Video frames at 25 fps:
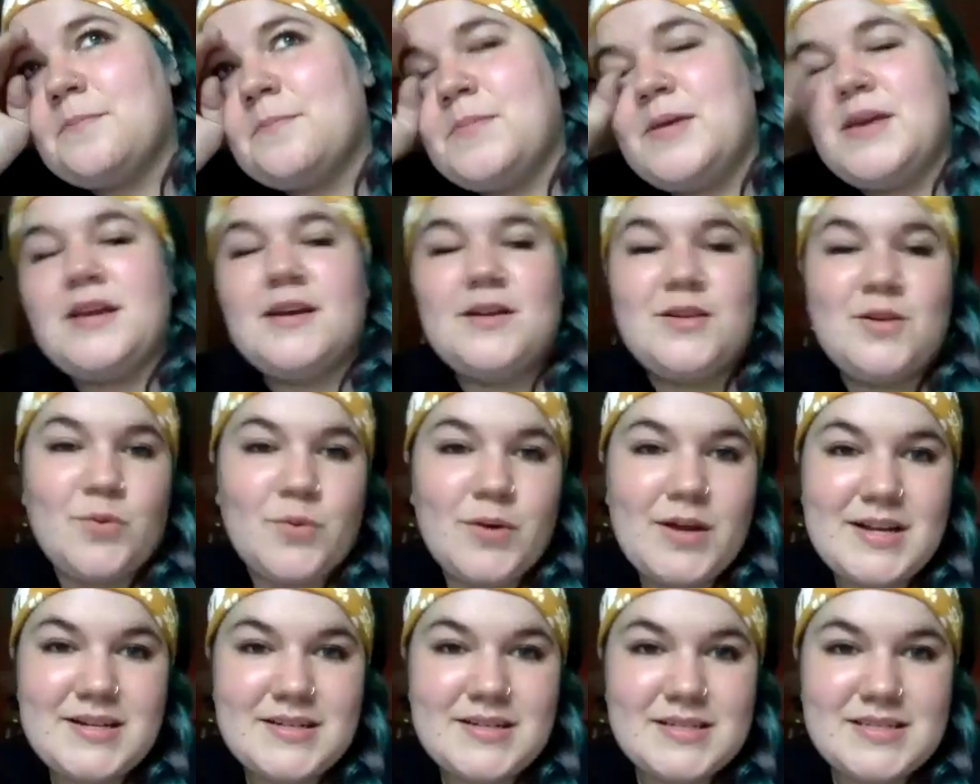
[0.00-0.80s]
being
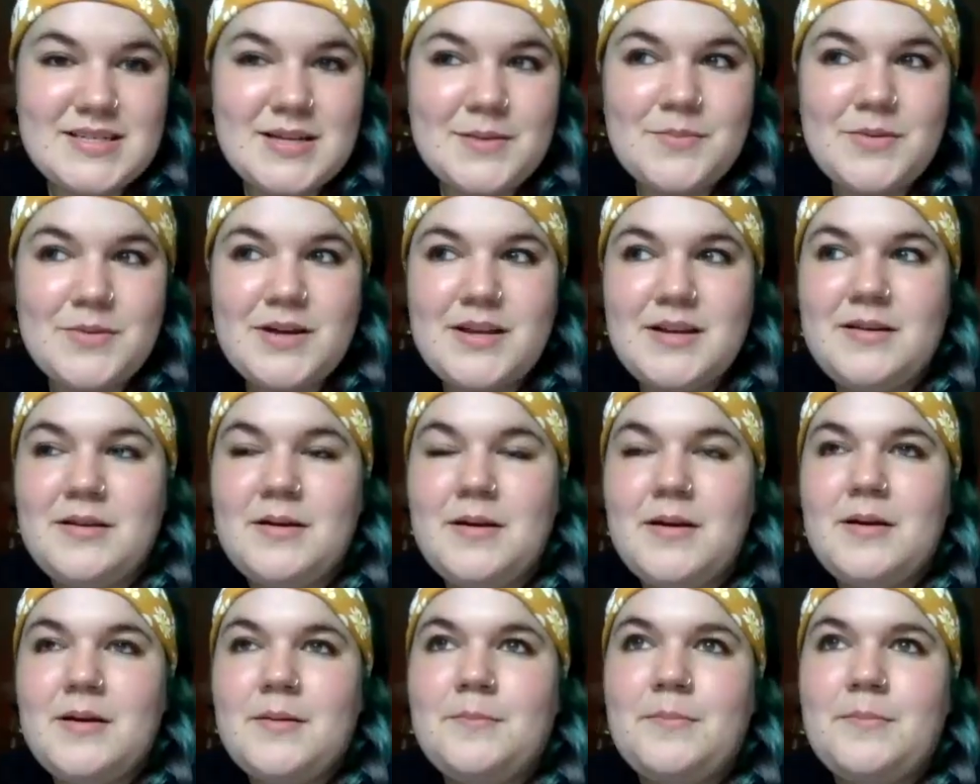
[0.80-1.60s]
annoying to someone
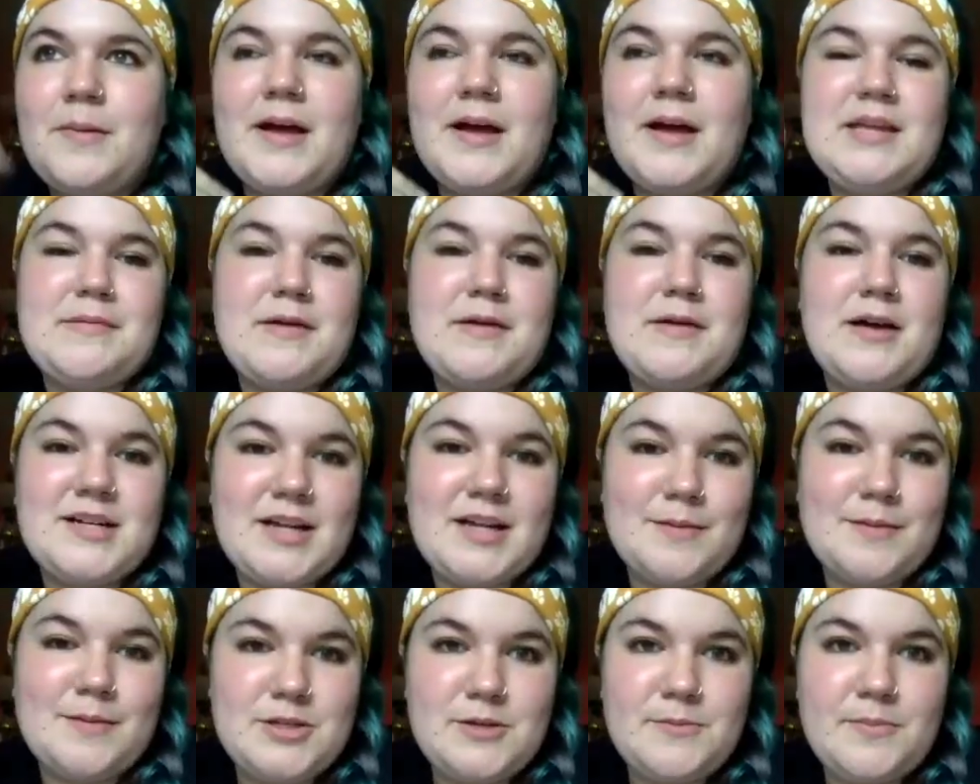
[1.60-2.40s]
by the amount of
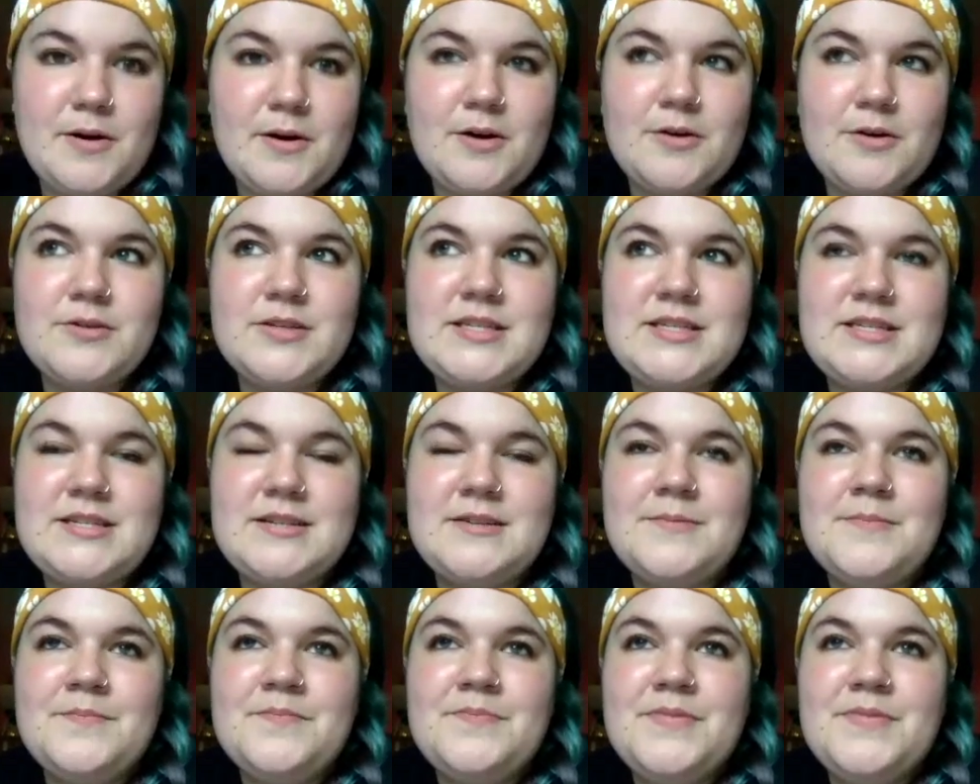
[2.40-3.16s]
times you post